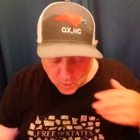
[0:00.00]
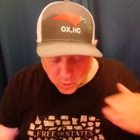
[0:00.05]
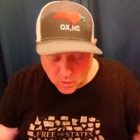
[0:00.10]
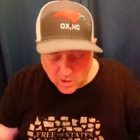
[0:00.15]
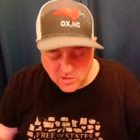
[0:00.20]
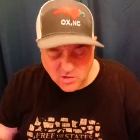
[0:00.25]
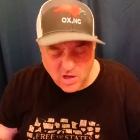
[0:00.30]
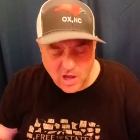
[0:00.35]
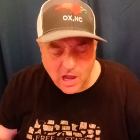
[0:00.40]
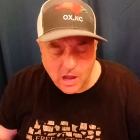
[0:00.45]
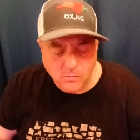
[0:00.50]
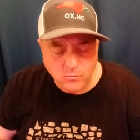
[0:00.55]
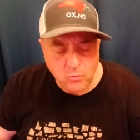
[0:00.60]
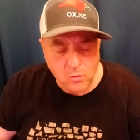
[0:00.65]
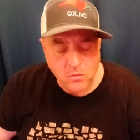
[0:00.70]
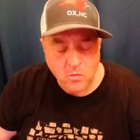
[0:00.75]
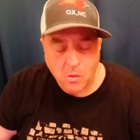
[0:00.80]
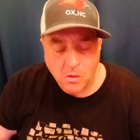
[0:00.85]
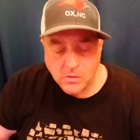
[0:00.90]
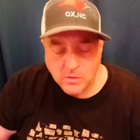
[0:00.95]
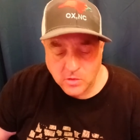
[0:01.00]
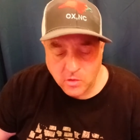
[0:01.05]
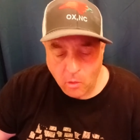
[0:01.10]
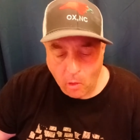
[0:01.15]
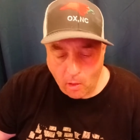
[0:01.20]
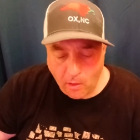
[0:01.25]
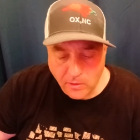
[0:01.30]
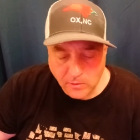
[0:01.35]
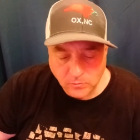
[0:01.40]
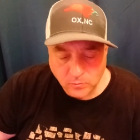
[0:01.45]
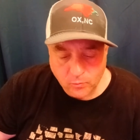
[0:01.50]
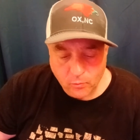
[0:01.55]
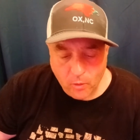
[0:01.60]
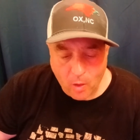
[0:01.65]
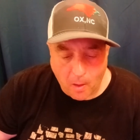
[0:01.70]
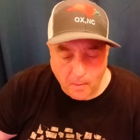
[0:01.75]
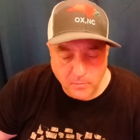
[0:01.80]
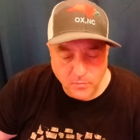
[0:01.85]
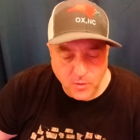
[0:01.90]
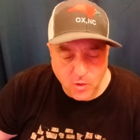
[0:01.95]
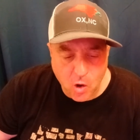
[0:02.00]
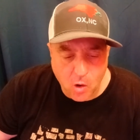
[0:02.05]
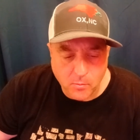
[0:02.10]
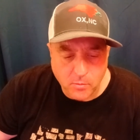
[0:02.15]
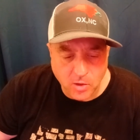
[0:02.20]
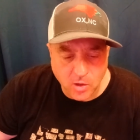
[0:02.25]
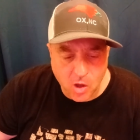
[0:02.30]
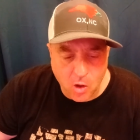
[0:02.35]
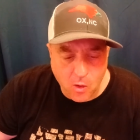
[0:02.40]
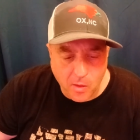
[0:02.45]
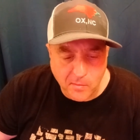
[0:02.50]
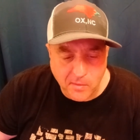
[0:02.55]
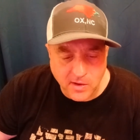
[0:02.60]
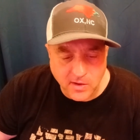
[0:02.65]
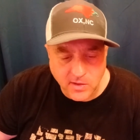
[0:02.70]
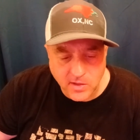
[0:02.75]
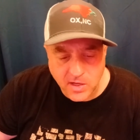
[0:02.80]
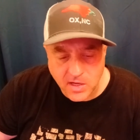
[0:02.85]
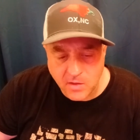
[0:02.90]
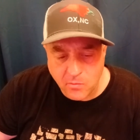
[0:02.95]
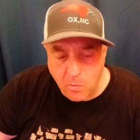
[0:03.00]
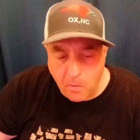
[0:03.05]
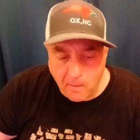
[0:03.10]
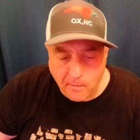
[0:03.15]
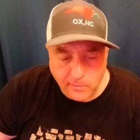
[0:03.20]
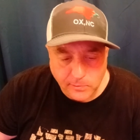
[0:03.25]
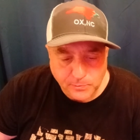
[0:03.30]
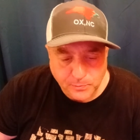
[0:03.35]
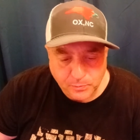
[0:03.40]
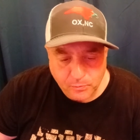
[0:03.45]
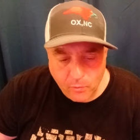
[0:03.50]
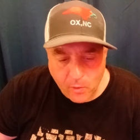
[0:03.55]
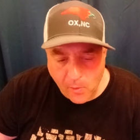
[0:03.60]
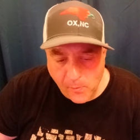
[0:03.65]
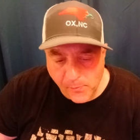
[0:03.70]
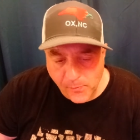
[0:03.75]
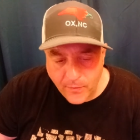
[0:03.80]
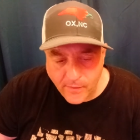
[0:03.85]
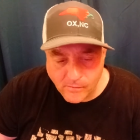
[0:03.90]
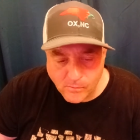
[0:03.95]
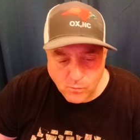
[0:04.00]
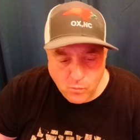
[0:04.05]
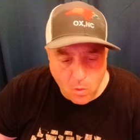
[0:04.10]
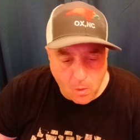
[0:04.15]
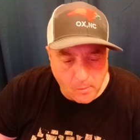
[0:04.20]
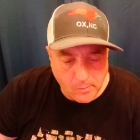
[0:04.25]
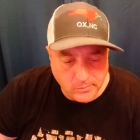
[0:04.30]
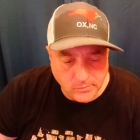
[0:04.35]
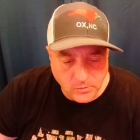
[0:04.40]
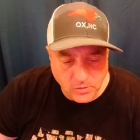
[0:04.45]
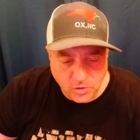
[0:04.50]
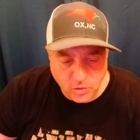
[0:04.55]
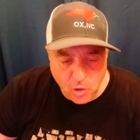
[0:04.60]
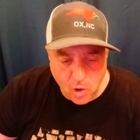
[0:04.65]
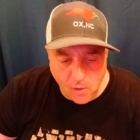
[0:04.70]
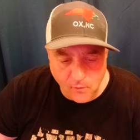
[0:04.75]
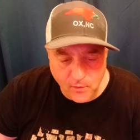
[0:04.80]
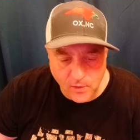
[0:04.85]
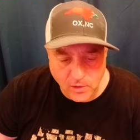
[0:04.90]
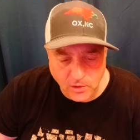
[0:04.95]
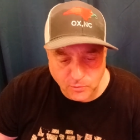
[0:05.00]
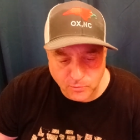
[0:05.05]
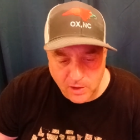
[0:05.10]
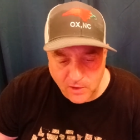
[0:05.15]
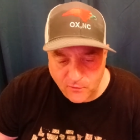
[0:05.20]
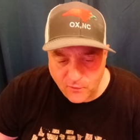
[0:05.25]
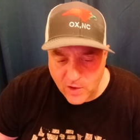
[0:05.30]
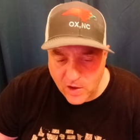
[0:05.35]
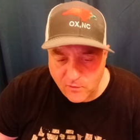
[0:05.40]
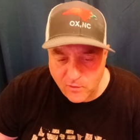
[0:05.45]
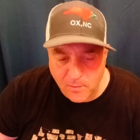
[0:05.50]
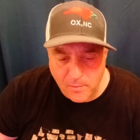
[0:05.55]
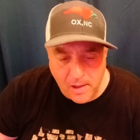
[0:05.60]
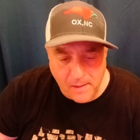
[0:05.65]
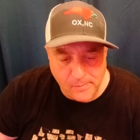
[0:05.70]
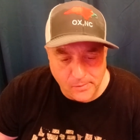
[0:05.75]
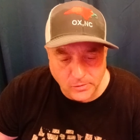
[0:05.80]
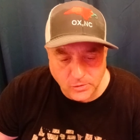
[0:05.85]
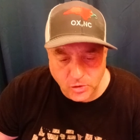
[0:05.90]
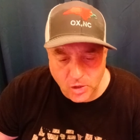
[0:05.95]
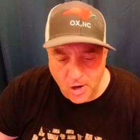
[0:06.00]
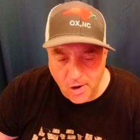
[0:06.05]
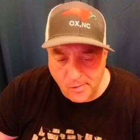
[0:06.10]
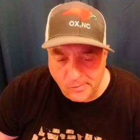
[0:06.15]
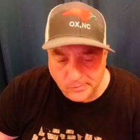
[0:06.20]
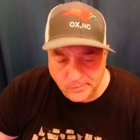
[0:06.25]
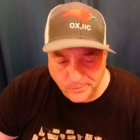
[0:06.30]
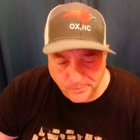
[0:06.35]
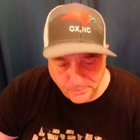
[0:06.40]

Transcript: Ooh, that's hot. Go below a million. Scoville's my favorite peppers are,